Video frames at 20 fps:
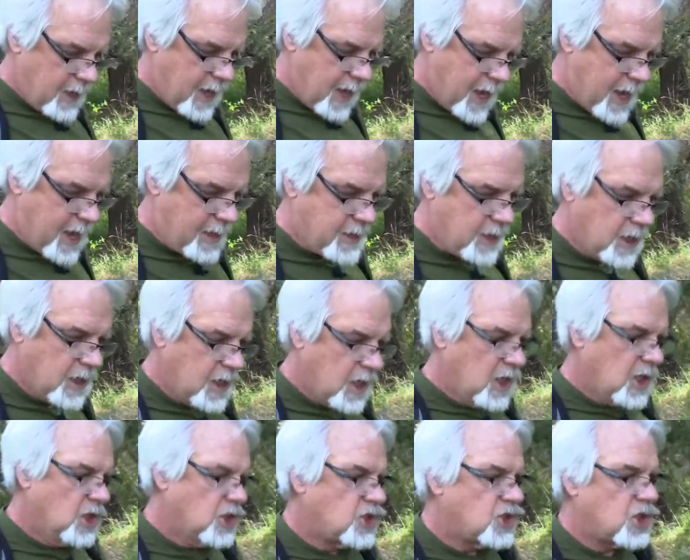and
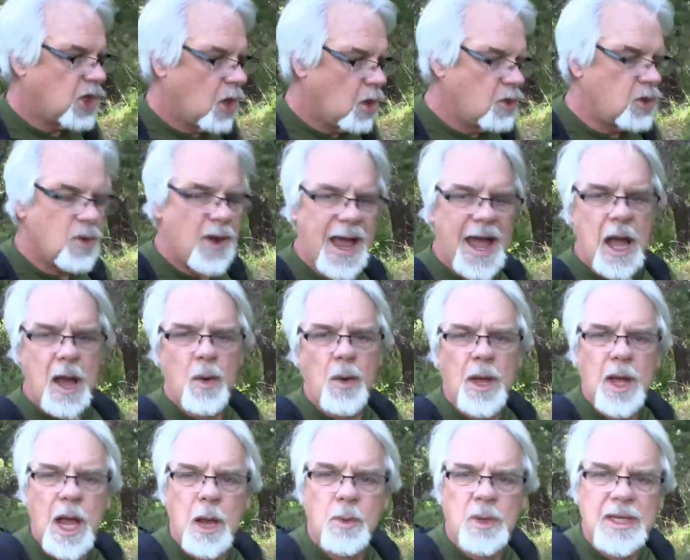show you
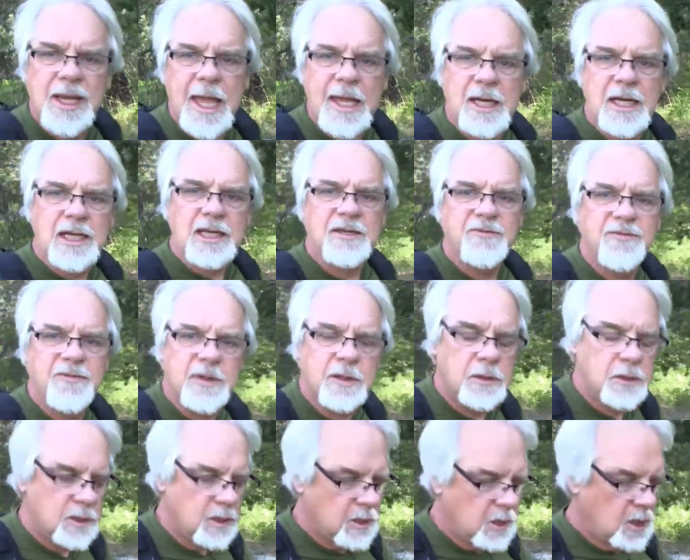how I would light it in the
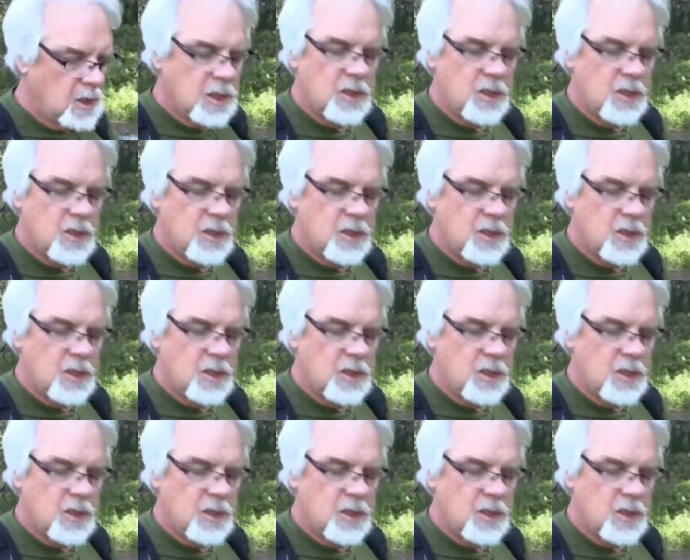field